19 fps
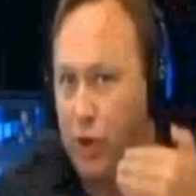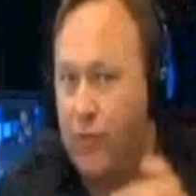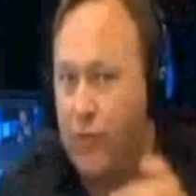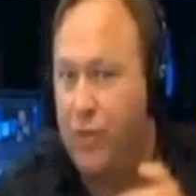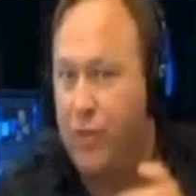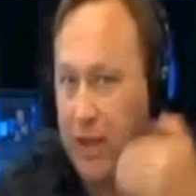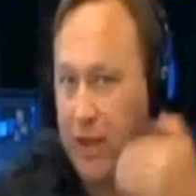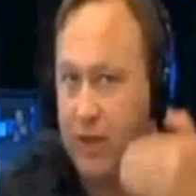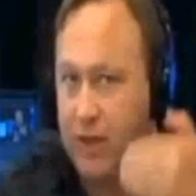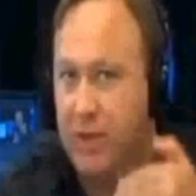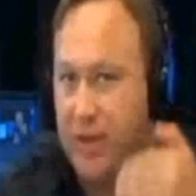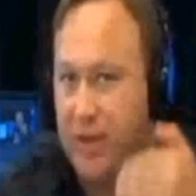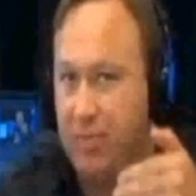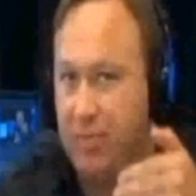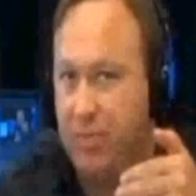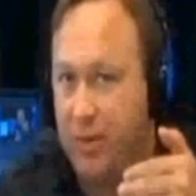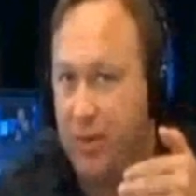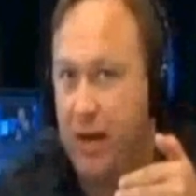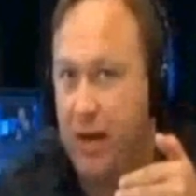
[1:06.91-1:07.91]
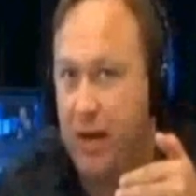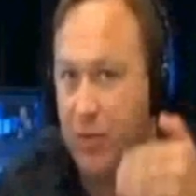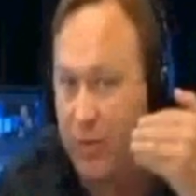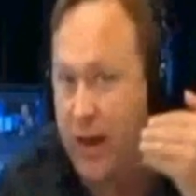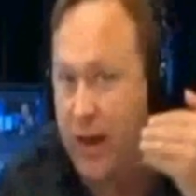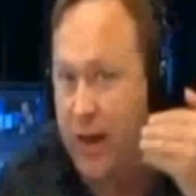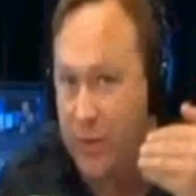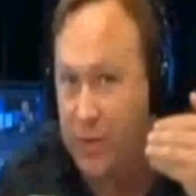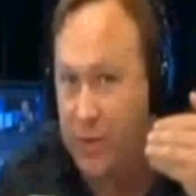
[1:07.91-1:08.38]
you've seen the same thing because
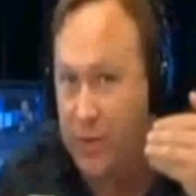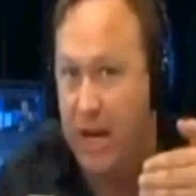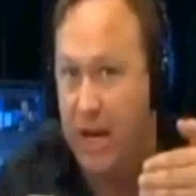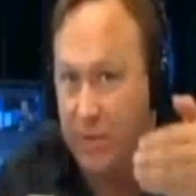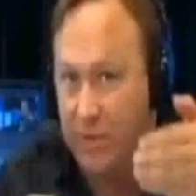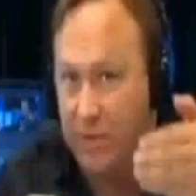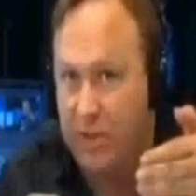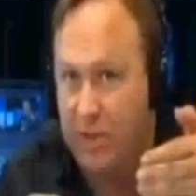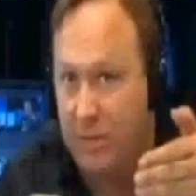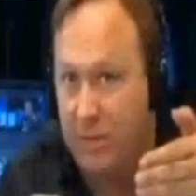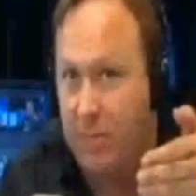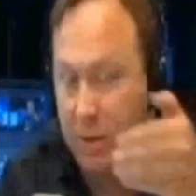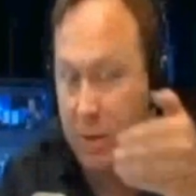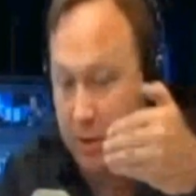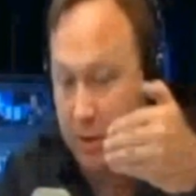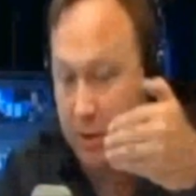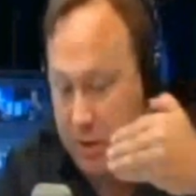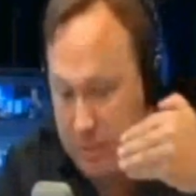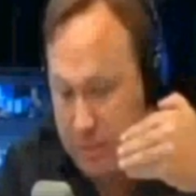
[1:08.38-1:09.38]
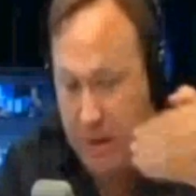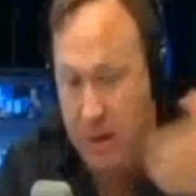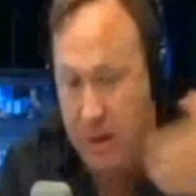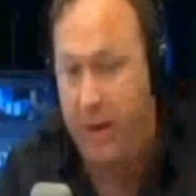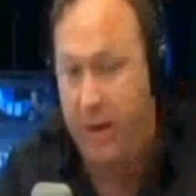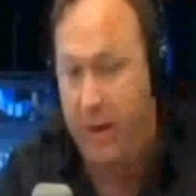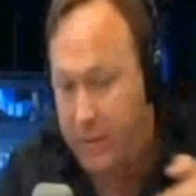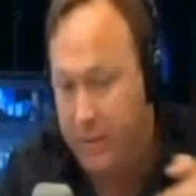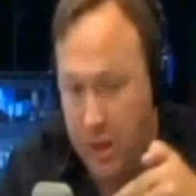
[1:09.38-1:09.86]
we've had the same similar
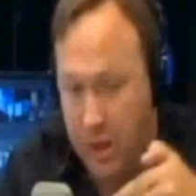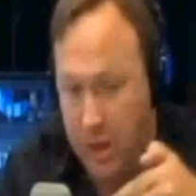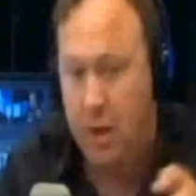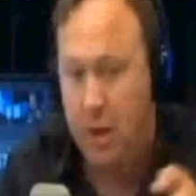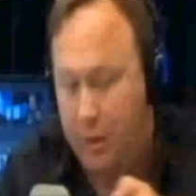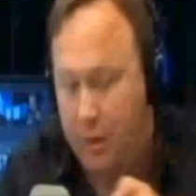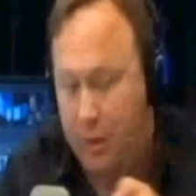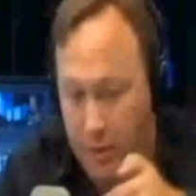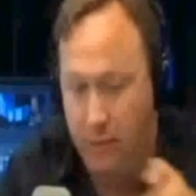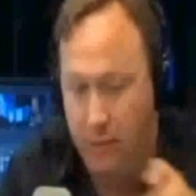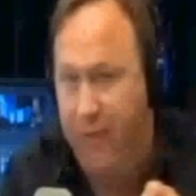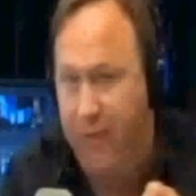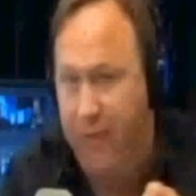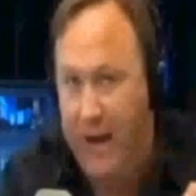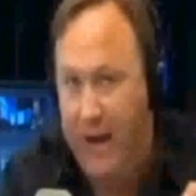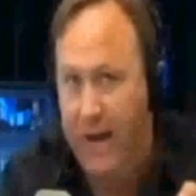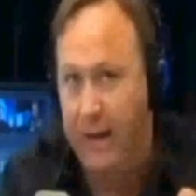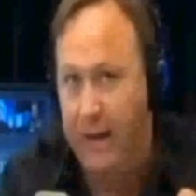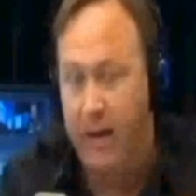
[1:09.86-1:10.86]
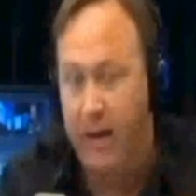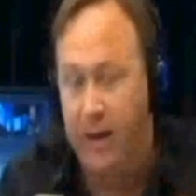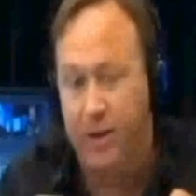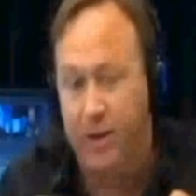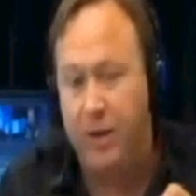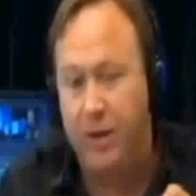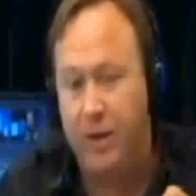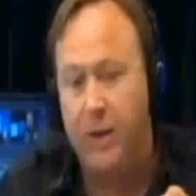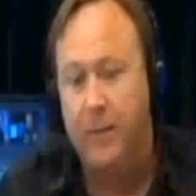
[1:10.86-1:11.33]
experience, fighting
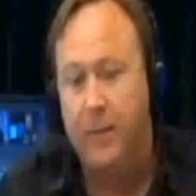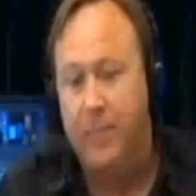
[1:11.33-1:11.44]
this.